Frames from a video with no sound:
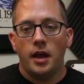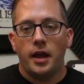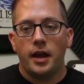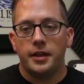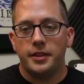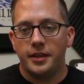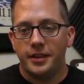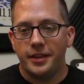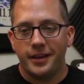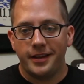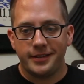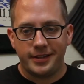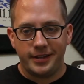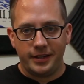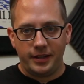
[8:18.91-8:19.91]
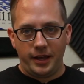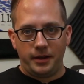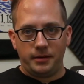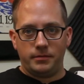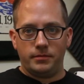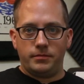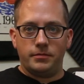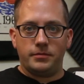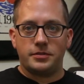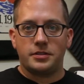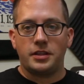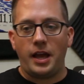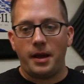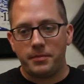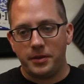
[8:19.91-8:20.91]
and then they tend to
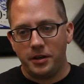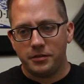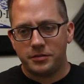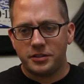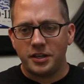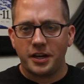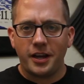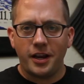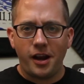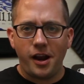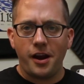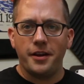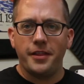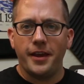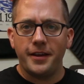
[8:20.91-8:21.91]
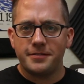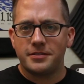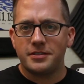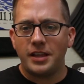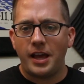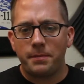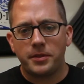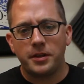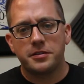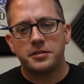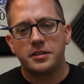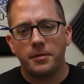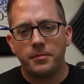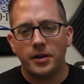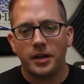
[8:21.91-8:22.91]
suck in air and they slap their
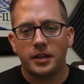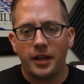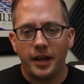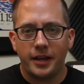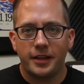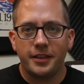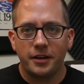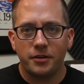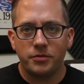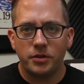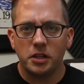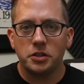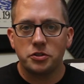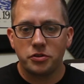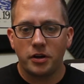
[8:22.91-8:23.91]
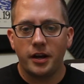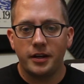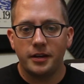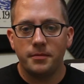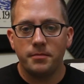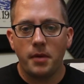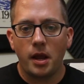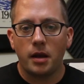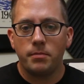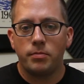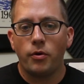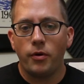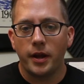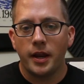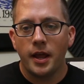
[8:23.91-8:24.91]
stomach like they're really trying to make a
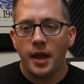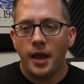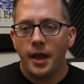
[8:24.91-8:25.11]
point.